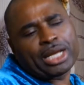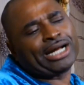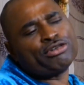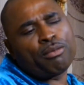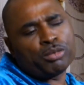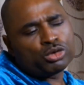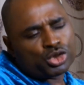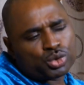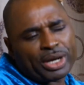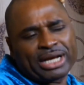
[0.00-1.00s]
And your mood
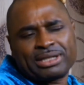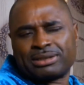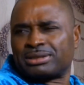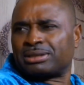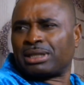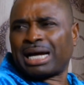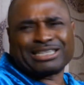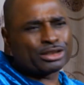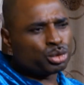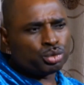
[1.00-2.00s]
swings are
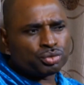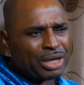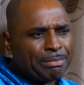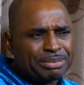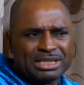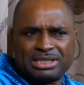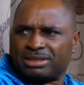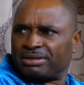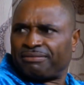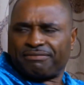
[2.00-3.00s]
too rapid,
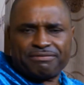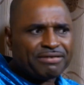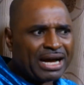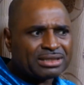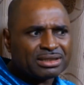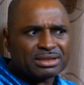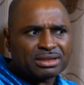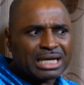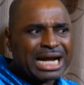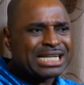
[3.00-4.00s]
fast,
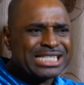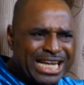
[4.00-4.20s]
and